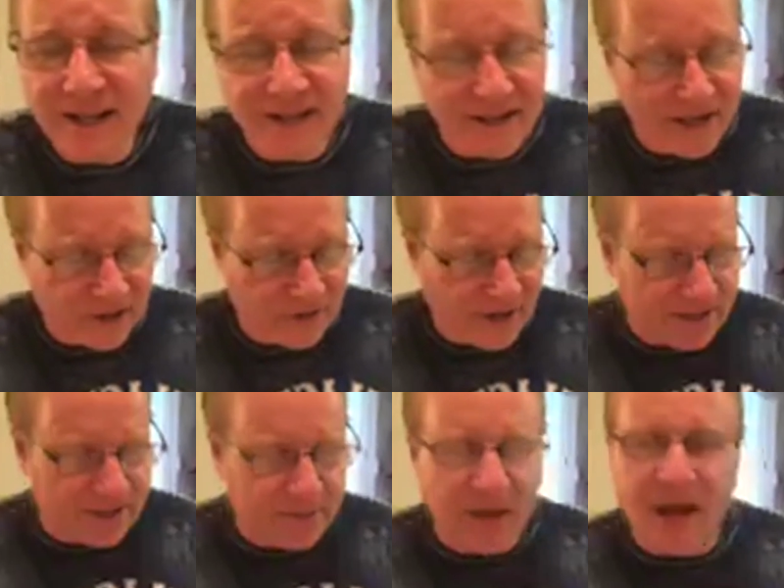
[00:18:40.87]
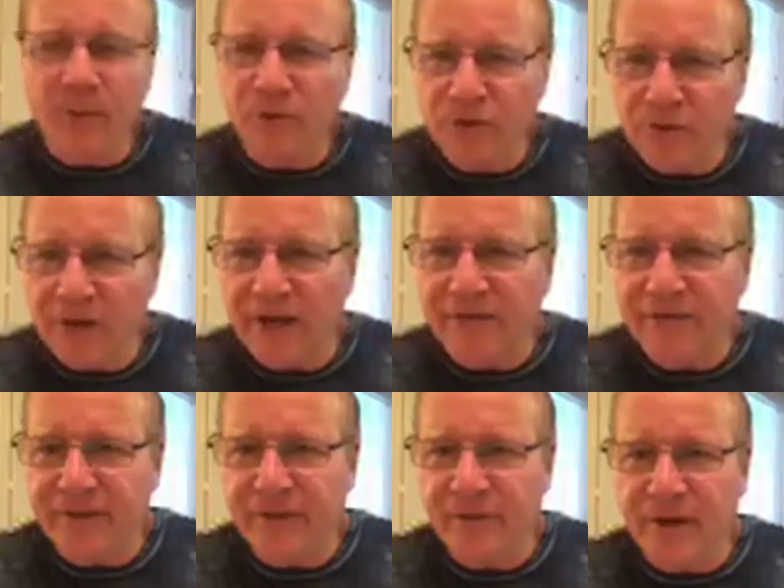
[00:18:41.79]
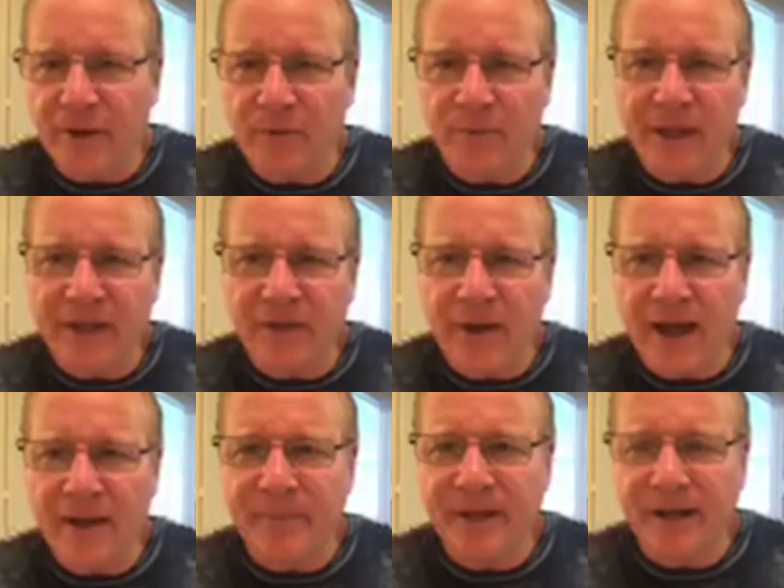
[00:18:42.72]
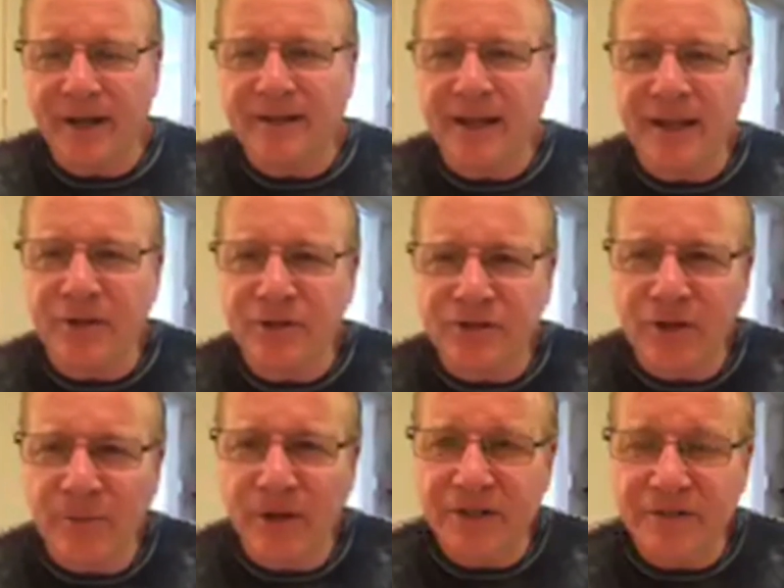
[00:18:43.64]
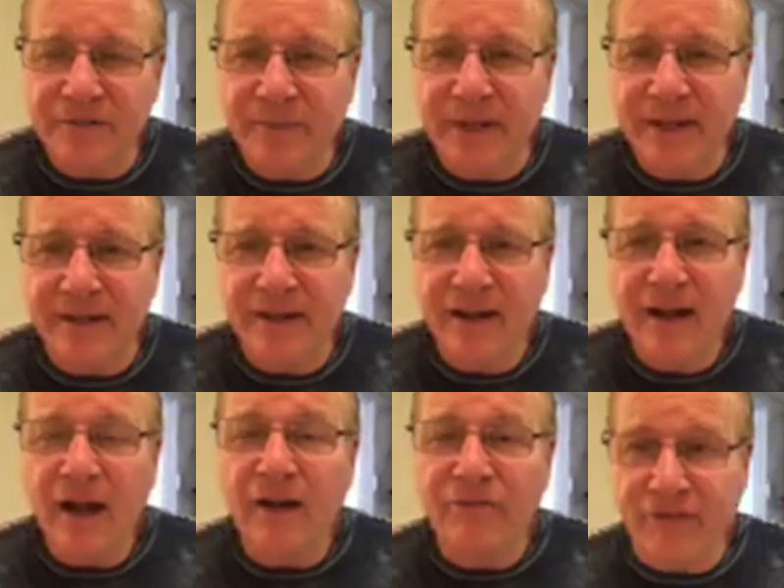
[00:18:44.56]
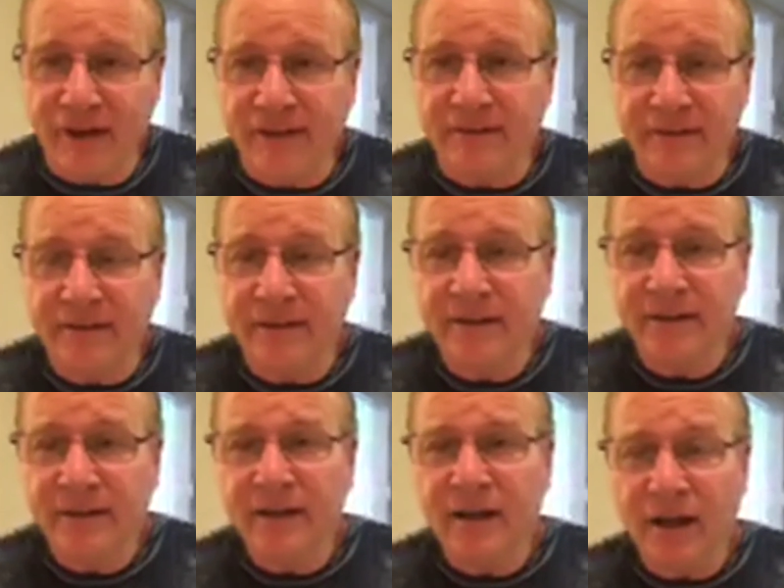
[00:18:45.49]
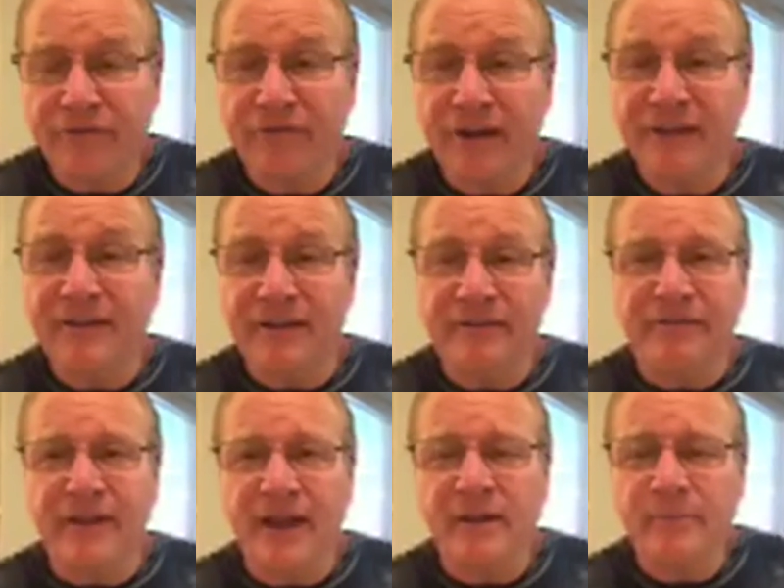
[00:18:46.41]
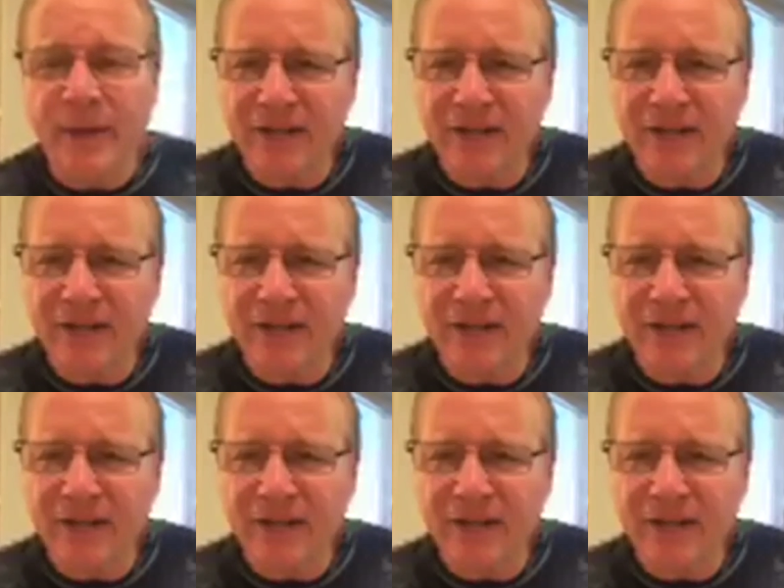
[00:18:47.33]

and they're crazy, but I will do that for you, and I will make you happy, and I thank you so much for being a friend and a fan.